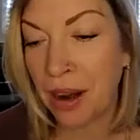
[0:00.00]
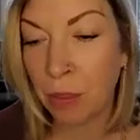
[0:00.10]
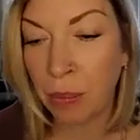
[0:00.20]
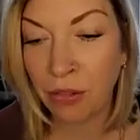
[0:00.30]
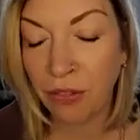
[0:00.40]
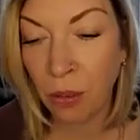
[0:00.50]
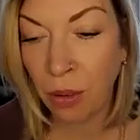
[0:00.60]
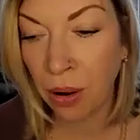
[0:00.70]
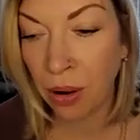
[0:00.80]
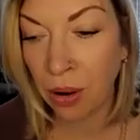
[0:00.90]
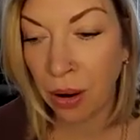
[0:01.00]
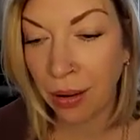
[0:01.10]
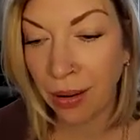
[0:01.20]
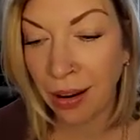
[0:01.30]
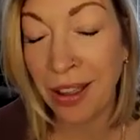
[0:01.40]
Right before
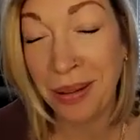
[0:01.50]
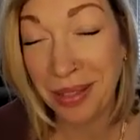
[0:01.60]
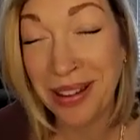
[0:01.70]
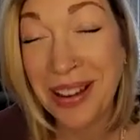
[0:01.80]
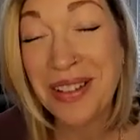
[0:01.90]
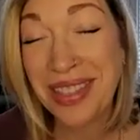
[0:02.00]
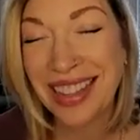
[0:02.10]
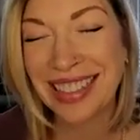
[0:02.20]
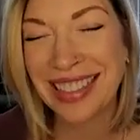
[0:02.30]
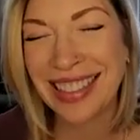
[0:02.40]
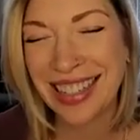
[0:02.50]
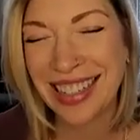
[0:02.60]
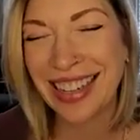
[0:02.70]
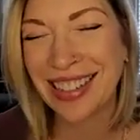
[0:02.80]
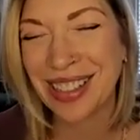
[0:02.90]

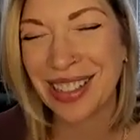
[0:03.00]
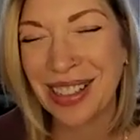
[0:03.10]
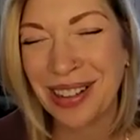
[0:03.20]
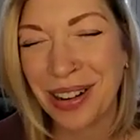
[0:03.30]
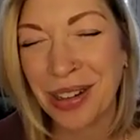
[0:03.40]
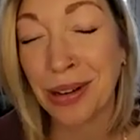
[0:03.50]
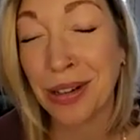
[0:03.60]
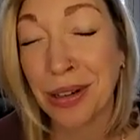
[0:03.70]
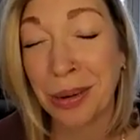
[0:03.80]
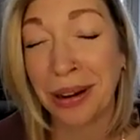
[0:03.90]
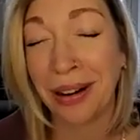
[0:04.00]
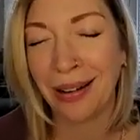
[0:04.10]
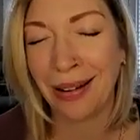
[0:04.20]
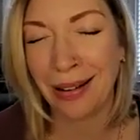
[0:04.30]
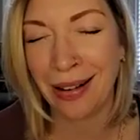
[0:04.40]
the changes to our structure were
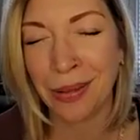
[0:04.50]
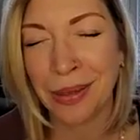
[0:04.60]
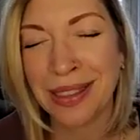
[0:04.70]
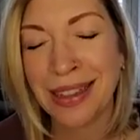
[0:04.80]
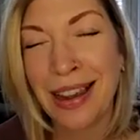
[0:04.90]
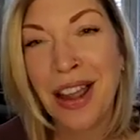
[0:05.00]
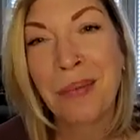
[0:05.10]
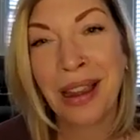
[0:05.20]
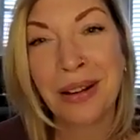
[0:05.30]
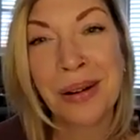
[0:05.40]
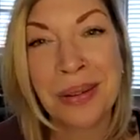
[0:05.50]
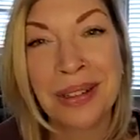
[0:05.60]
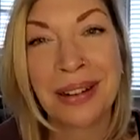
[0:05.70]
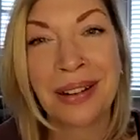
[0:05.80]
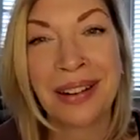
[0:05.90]
announced, my
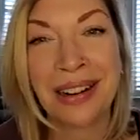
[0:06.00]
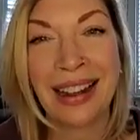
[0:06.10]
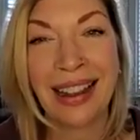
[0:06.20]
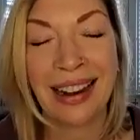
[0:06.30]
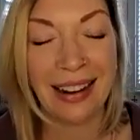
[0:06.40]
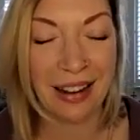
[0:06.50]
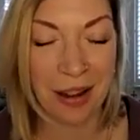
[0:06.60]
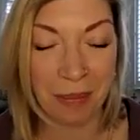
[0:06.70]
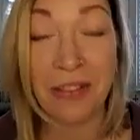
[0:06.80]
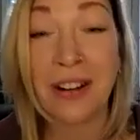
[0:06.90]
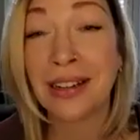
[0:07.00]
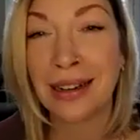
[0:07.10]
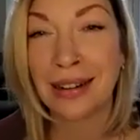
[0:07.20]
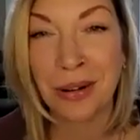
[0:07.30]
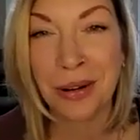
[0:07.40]
co-leader and I, my friend
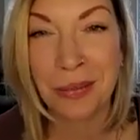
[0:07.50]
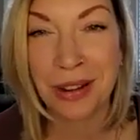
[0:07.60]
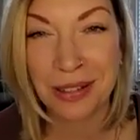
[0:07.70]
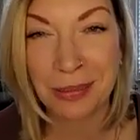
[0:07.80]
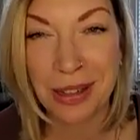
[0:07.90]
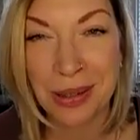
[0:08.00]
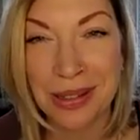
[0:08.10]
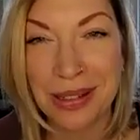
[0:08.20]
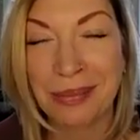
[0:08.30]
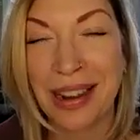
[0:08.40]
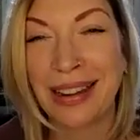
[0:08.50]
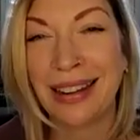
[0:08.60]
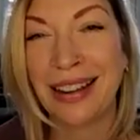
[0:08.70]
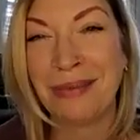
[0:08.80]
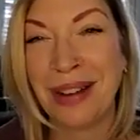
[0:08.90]
Anita, who is mentioned in
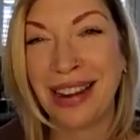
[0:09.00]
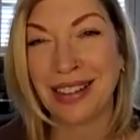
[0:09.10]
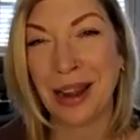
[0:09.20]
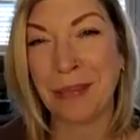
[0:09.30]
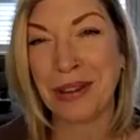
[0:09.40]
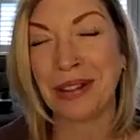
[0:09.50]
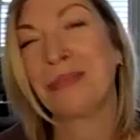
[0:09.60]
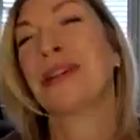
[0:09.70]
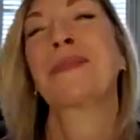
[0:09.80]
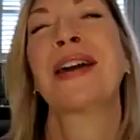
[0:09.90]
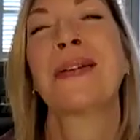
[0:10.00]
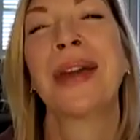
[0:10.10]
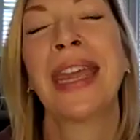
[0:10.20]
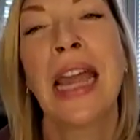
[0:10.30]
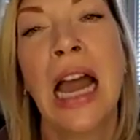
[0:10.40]
my chapter in the book, by the
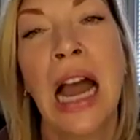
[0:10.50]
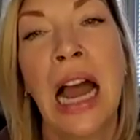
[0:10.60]
way,